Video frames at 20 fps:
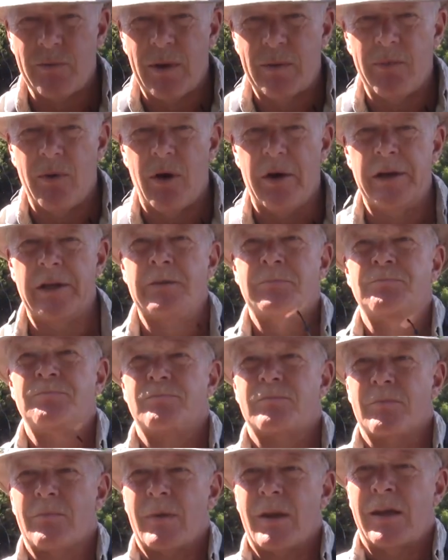my body,
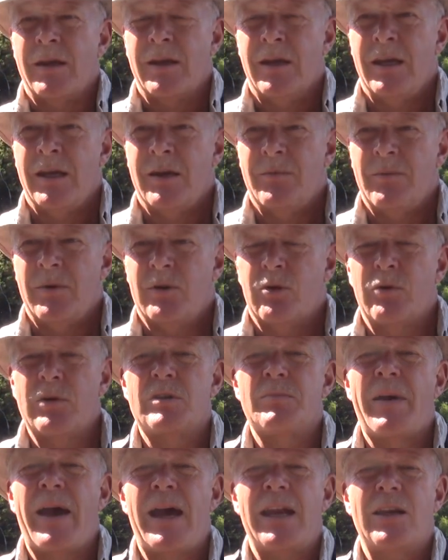but there
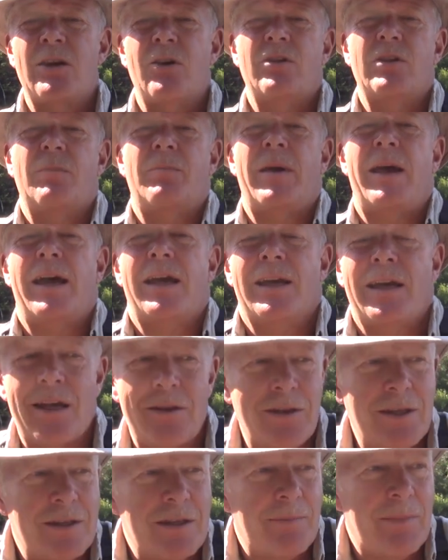is padding on the back. I
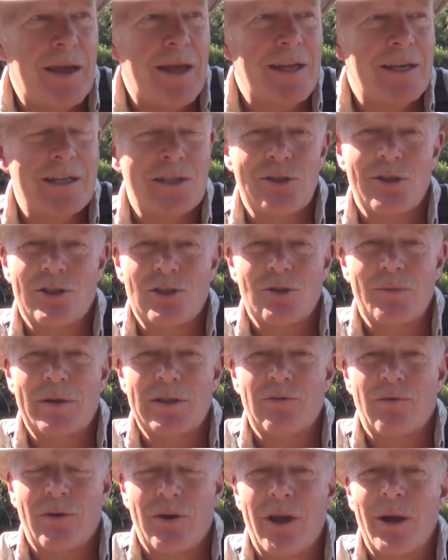think the padding is not so
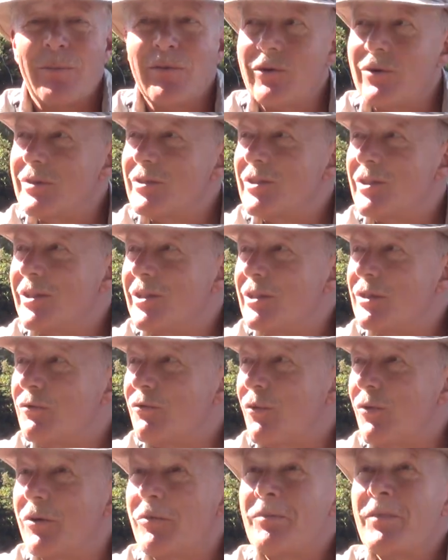much for comfort as it is
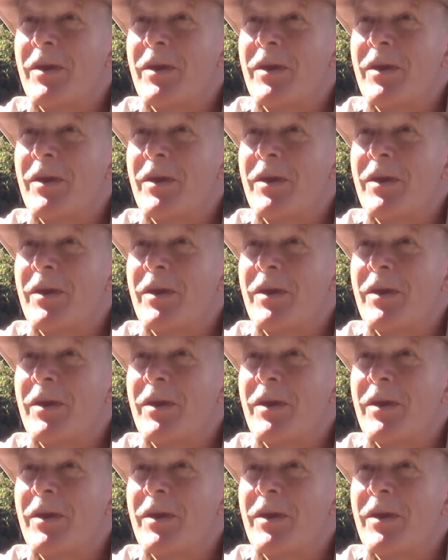for